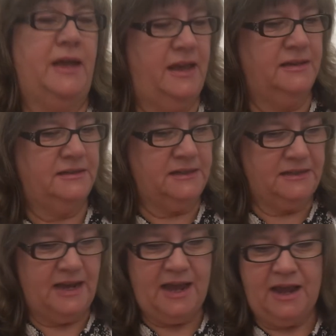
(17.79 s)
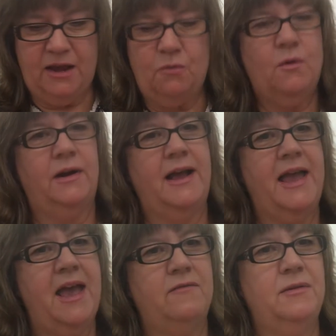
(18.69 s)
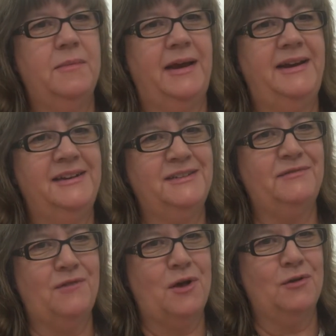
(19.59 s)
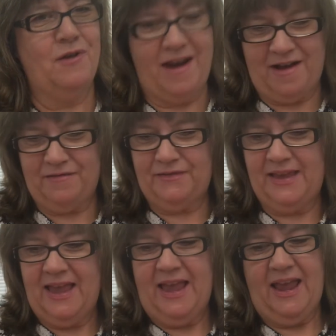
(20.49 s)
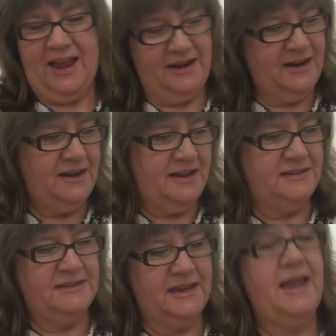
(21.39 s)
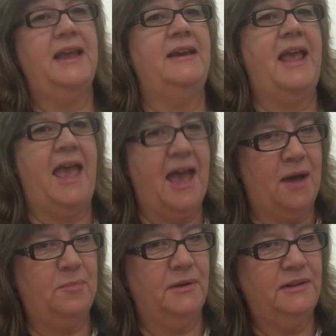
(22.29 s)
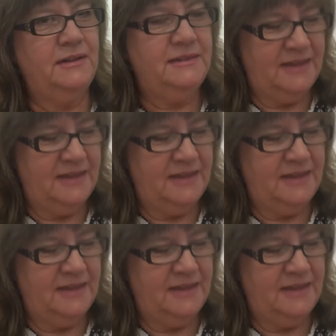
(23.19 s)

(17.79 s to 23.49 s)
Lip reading: And today what I have in mind is a fall craft, and it is an apple.